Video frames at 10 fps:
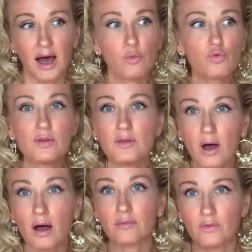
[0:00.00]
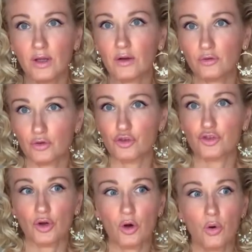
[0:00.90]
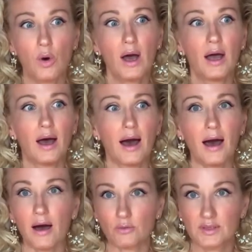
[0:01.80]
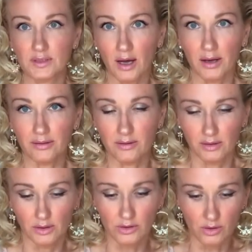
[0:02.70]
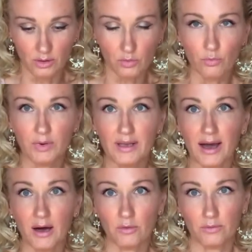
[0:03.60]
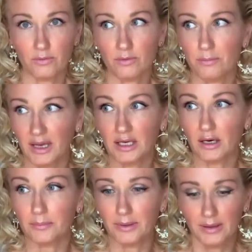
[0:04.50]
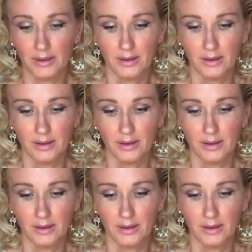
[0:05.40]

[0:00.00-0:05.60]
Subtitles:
I would not dare to show outside, you know, without the makeup.